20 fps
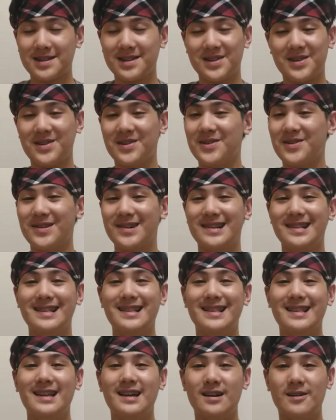So
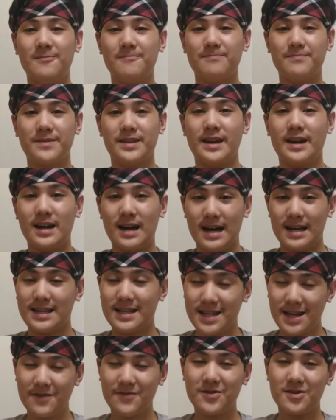yeah, I
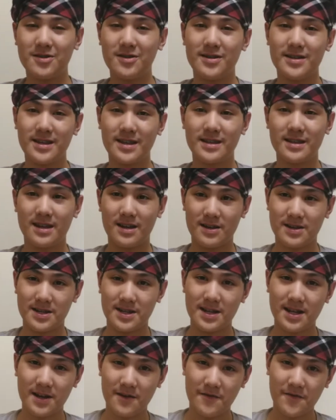still have to learn it and I
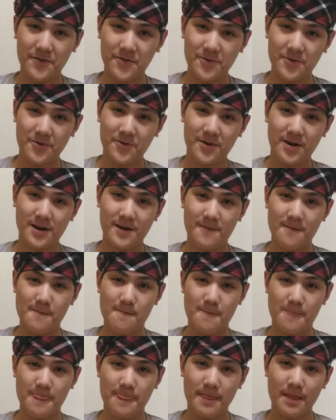still have
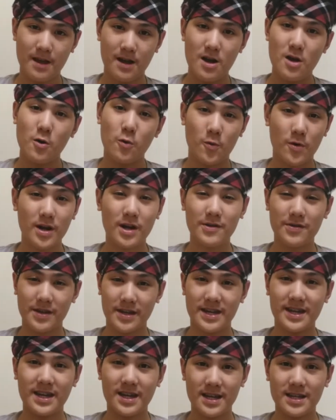to work out
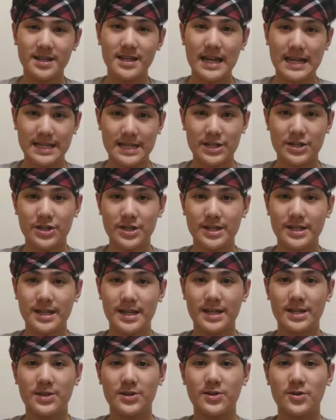the kinks, as I just said.